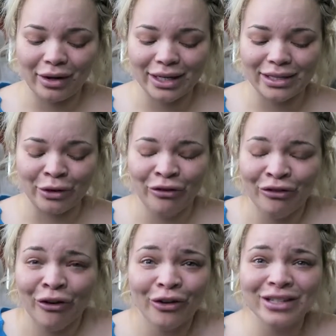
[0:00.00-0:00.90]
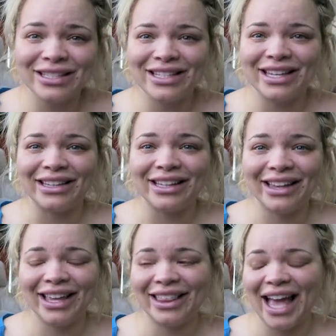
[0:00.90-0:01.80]
I did a full scene,
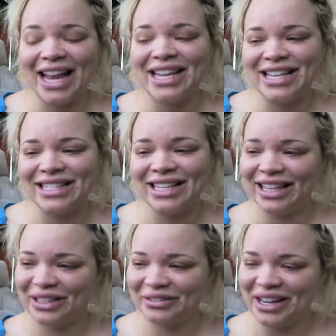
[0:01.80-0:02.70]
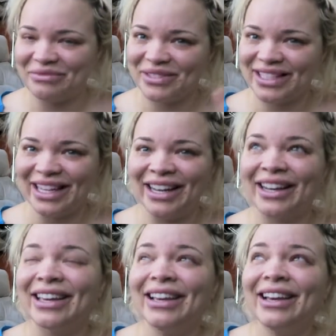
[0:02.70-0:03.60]
like the ending scene, like the rape
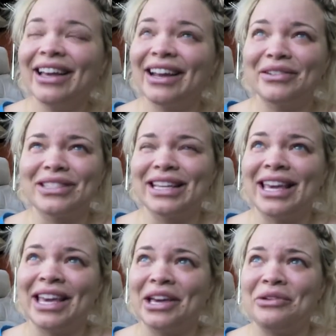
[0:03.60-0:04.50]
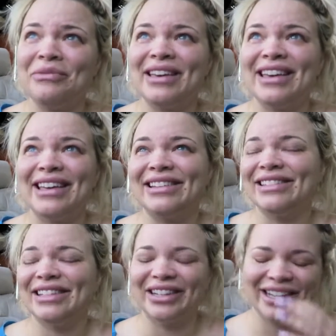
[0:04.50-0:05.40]
scene. And I was like him
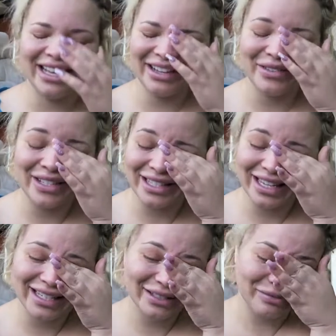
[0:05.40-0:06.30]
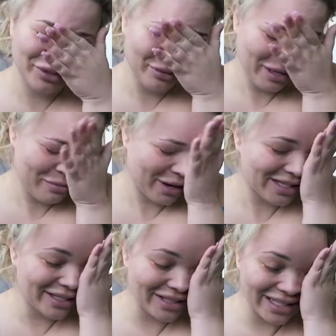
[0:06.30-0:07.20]
and the girl. It was like too many
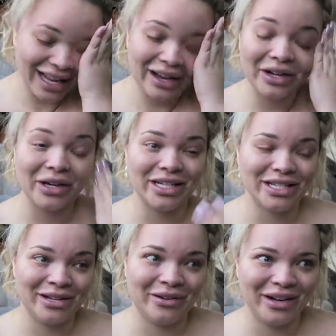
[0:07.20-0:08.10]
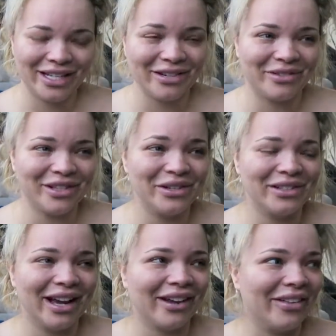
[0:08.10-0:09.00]
parts. So just not how you audition. You don't audition with
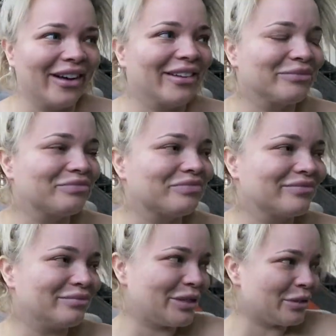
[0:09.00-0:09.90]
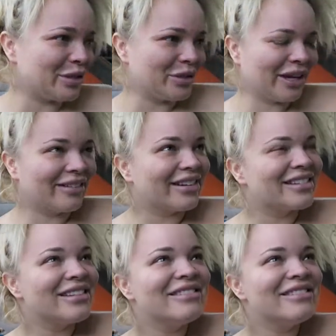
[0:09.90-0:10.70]
dialogue between two characters.